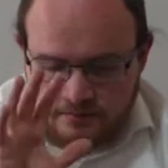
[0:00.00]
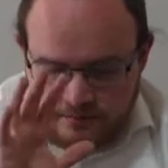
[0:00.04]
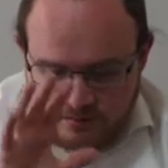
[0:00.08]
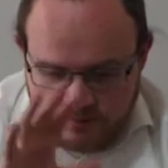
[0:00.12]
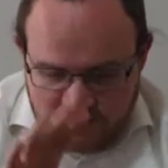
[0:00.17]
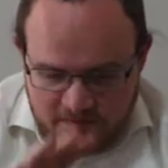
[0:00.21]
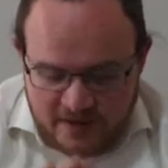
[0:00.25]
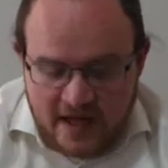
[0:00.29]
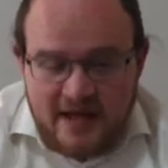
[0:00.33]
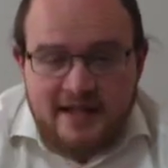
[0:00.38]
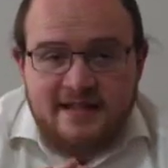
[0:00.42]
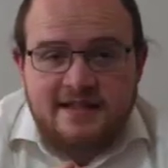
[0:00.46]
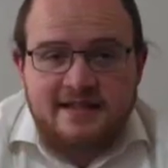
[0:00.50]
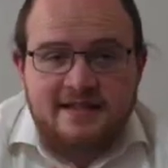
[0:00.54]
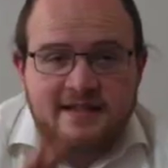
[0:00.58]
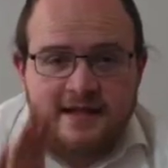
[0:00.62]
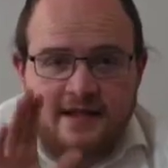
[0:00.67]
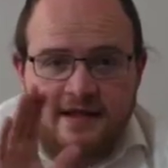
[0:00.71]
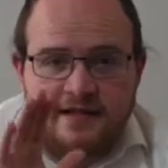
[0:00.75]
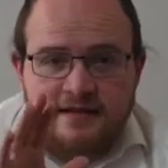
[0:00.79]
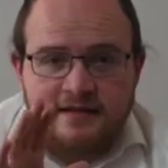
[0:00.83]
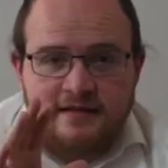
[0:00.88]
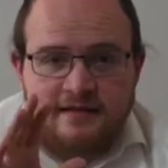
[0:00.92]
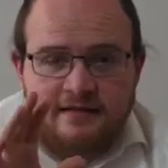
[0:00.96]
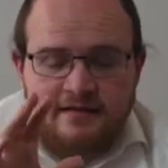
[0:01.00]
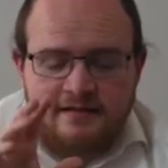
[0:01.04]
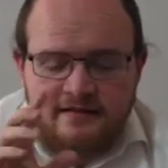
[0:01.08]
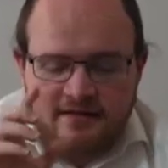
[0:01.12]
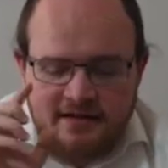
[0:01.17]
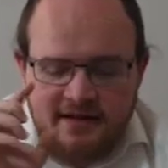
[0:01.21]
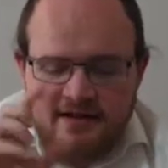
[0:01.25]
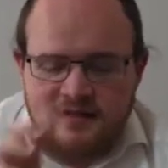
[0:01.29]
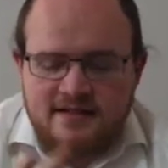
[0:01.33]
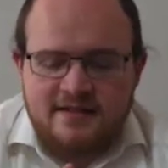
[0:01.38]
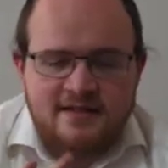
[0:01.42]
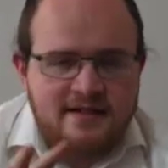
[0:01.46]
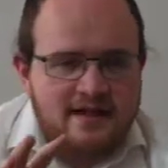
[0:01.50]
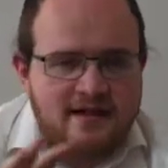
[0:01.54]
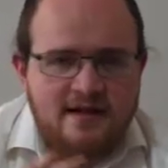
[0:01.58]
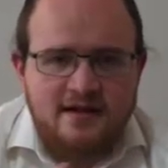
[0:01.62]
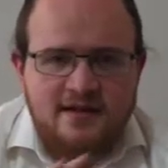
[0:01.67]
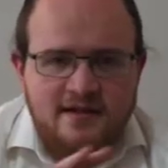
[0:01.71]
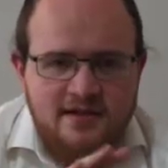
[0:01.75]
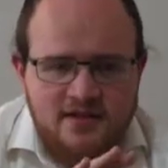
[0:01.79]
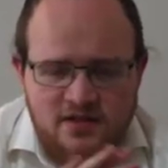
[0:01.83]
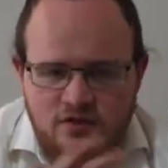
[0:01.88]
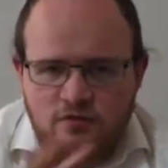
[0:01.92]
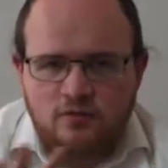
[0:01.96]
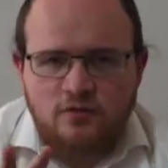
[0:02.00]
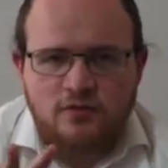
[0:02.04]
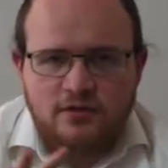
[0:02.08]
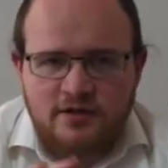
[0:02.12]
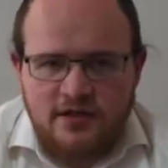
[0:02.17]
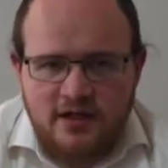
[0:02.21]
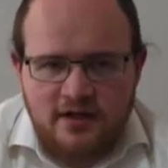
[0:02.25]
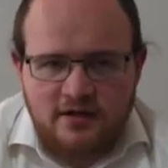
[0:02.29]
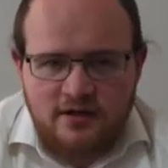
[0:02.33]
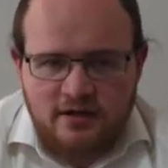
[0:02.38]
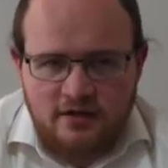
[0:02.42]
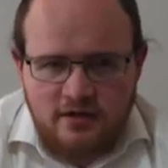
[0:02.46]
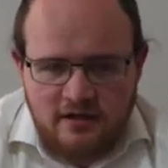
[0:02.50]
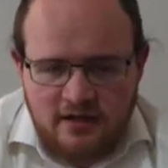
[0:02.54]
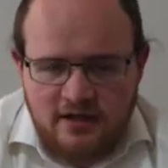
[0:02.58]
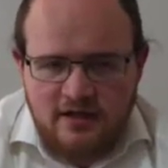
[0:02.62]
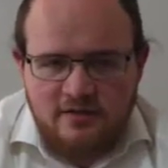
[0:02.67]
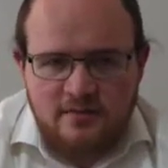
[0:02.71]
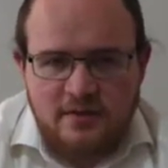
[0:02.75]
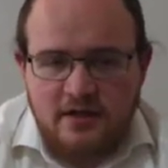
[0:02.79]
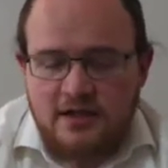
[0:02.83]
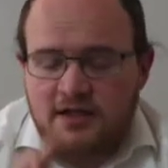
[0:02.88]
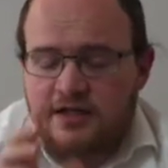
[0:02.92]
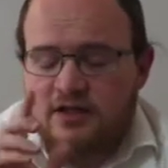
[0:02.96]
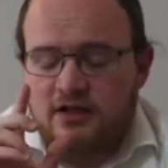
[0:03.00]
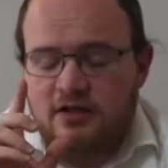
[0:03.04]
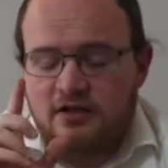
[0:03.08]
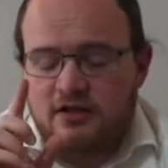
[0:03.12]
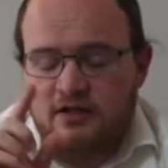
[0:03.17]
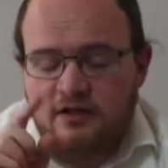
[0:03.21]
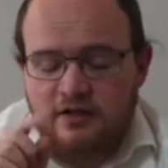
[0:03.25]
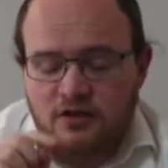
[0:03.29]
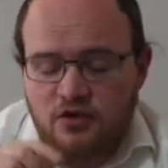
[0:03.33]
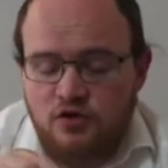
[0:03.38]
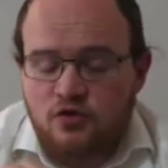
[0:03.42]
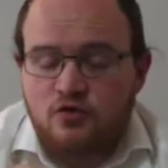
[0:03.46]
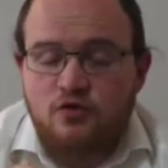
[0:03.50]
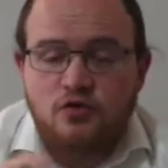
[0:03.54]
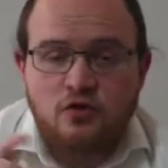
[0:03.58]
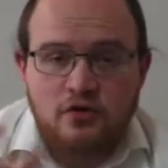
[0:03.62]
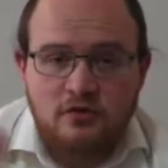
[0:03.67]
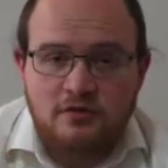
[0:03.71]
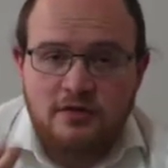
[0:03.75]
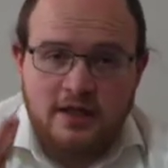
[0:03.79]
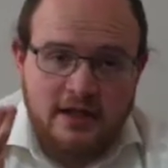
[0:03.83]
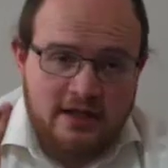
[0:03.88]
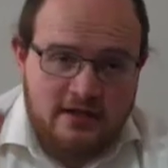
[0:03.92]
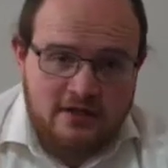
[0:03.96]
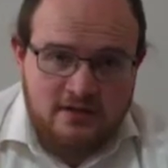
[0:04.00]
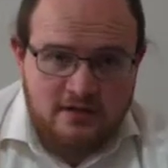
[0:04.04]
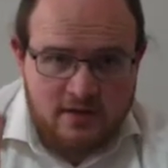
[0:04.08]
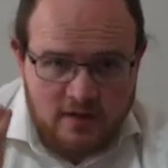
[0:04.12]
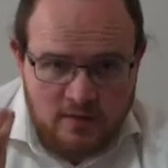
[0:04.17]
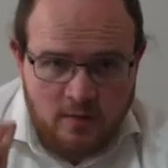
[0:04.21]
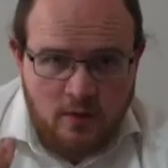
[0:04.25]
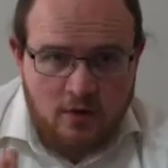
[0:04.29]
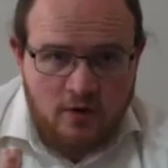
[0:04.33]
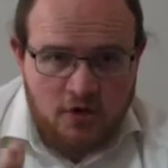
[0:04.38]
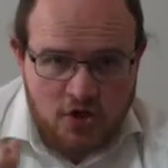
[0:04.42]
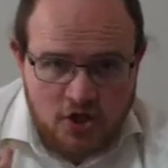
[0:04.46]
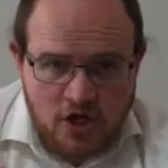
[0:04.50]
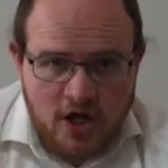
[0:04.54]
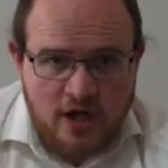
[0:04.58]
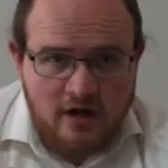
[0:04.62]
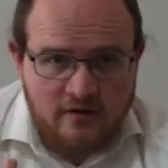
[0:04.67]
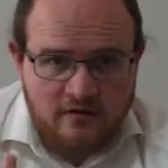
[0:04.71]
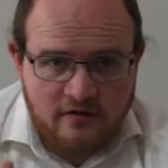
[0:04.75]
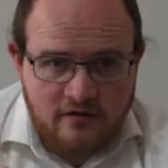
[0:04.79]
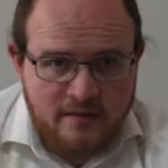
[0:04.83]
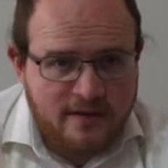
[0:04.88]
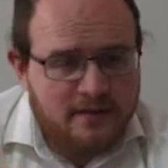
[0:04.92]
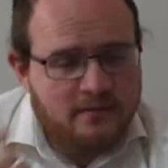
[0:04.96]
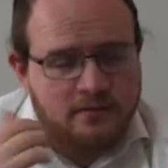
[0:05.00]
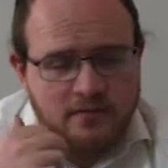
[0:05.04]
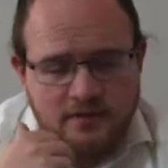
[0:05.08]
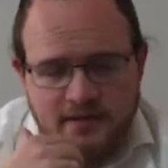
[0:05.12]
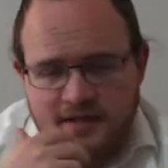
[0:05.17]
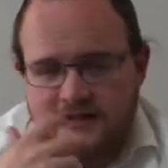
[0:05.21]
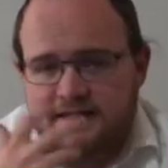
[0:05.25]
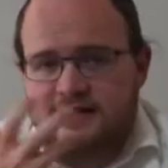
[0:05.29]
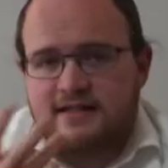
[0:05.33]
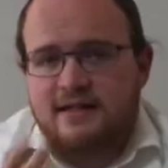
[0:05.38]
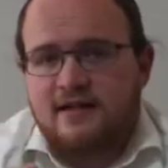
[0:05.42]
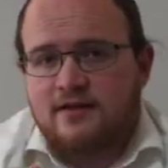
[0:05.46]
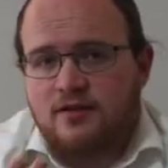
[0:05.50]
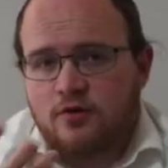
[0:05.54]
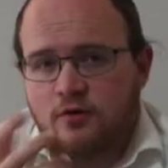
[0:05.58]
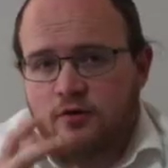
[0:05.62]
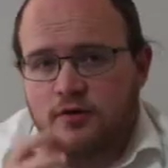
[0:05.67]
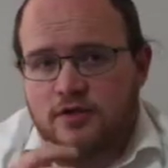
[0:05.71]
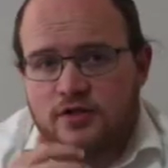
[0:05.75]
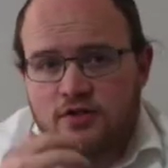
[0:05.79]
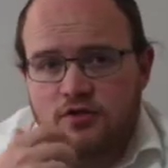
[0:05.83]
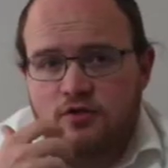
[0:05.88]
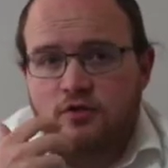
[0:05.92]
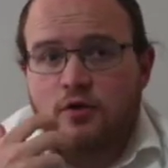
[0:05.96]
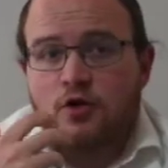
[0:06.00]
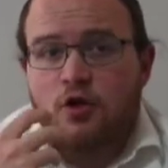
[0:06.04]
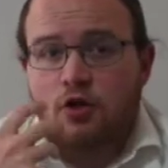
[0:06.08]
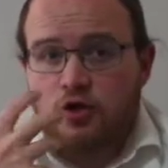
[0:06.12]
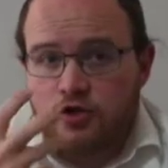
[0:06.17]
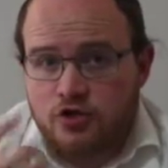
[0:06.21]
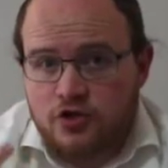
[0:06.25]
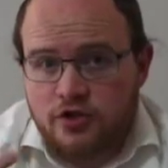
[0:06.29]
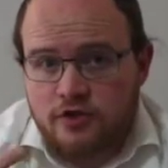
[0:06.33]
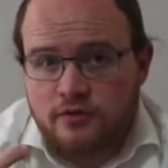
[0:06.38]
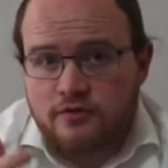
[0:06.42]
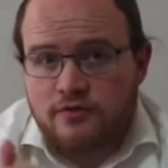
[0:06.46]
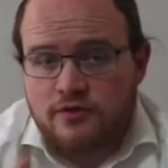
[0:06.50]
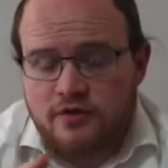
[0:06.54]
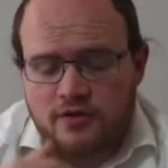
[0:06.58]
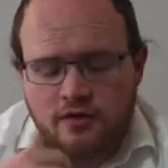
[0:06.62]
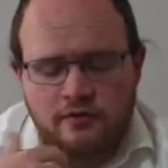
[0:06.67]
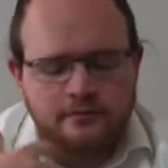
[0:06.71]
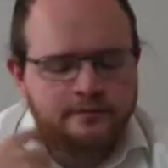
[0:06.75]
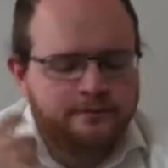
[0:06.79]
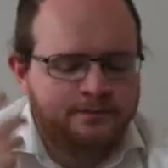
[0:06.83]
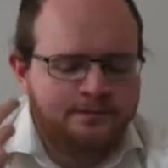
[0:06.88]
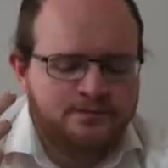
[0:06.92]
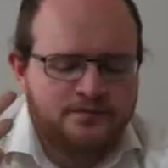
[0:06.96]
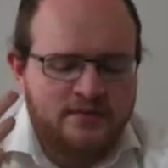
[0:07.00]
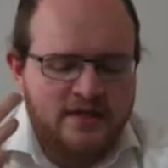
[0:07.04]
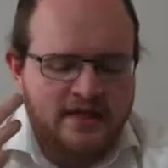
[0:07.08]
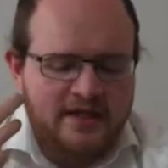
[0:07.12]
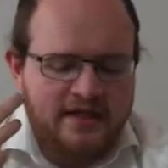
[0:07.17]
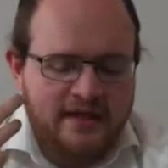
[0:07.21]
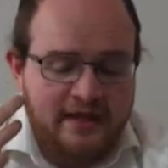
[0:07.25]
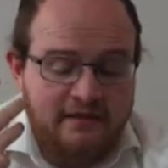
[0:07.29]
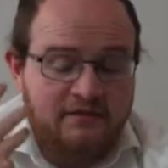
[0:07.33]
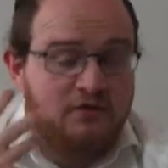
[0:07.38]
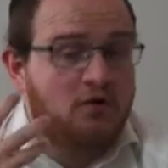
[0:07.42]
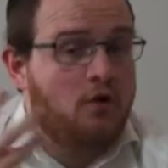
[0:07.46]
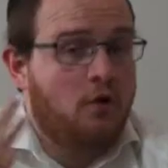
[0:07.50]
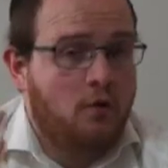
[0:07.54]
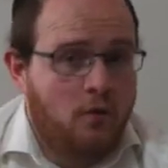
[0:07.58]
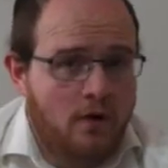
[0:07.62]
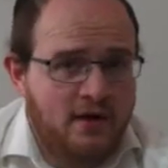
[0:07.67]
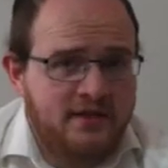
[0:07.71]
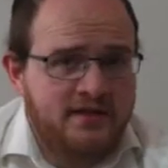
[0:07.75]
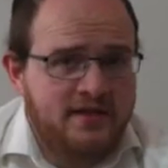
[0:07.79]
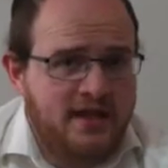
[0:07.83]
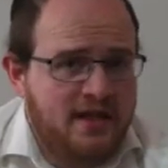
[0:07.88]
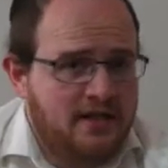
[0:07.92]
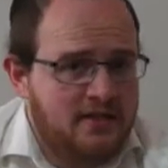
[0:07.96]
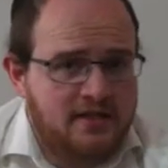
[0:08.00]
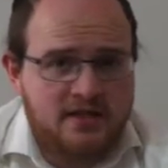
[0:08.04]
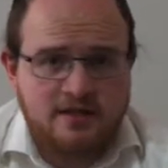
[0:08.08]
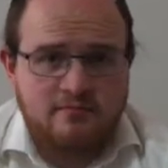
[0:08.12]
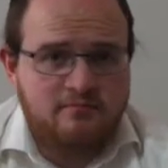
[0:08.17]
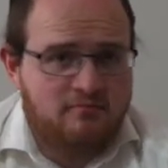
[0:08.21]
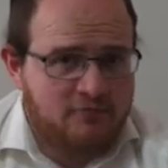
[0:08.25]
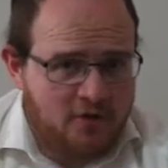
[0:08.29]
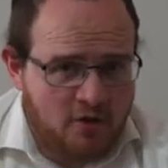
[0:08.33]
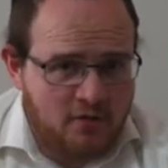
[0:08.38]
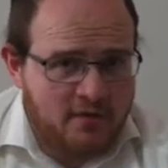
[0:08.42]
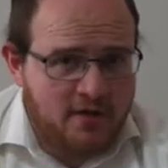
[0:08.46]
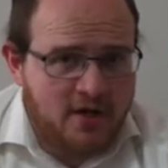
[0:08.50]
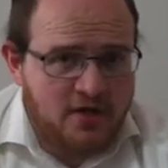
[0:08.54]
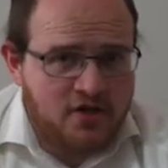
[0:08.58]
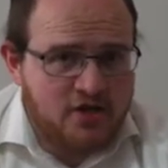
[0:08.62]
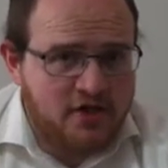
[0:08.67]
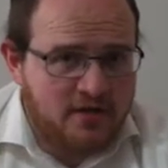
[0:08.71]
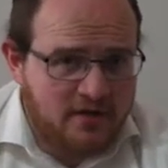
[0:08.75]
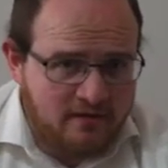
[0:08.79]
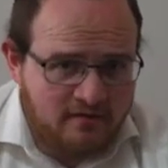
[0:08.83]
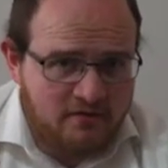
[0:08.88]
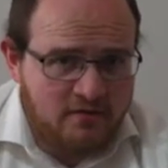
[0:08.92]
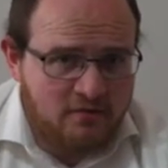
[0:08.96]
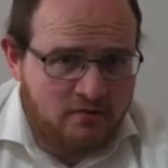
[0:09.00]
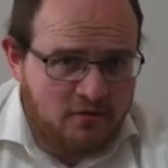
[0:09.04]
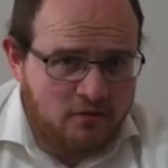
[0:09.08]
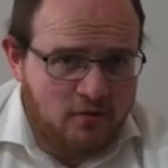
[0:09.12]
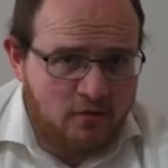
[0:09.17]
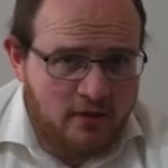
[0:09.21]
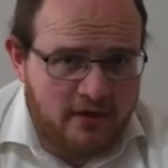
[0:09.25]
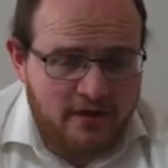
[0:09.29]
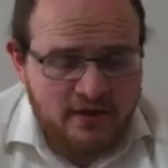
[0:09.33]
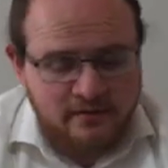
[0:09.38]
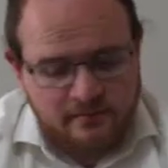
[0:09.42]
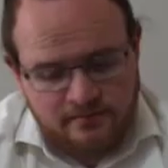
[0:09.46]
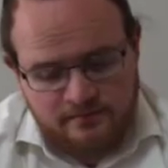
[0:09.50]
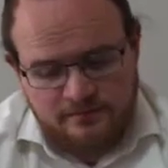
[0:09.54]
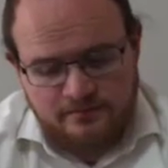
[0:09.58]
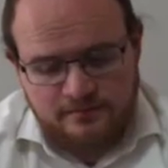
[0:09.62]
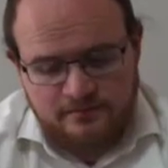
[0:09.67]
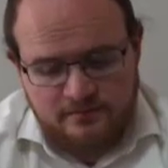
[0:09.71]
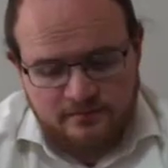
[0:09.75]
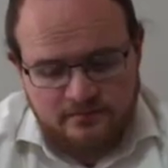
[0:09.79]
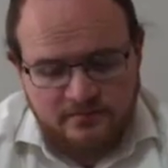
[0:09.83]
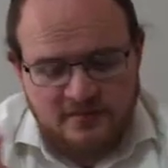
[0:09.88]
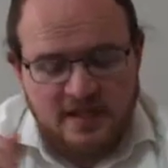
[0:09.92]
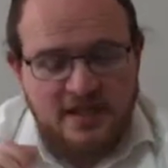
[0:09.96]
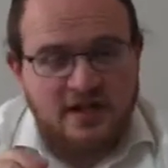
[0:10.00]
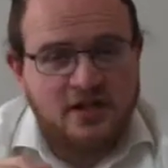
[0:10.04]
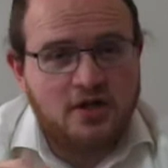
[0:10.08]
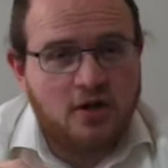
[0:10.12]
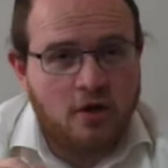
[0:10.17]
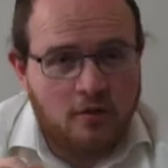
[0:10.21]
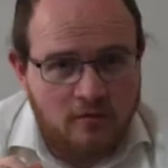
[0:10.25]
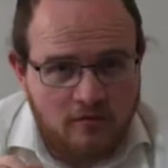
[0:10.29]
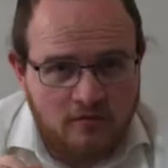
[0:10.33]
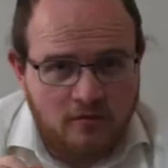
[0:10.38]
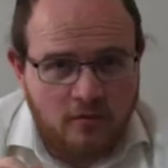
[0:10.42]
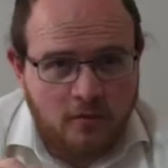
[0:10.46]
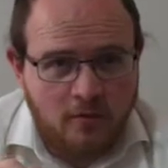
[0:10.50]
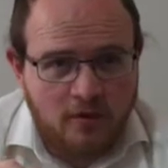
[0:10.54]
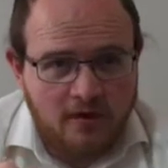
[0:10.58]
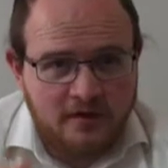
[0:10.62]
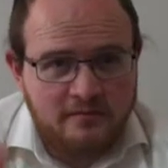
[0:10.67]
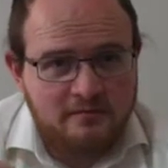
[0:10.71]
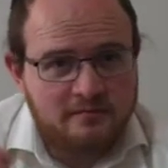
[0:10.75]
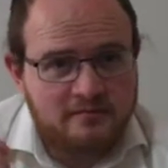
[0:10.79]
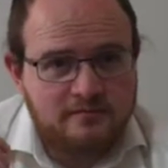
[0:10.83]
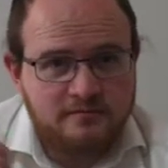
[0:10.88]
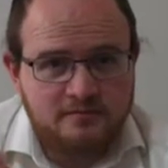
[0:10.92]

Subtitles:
That said, this size, you will not hurt anybody. You could get a small shock from it, but that's not going to hurt you. So if you don't want that, then don't touch it. If you do want it, then go for it.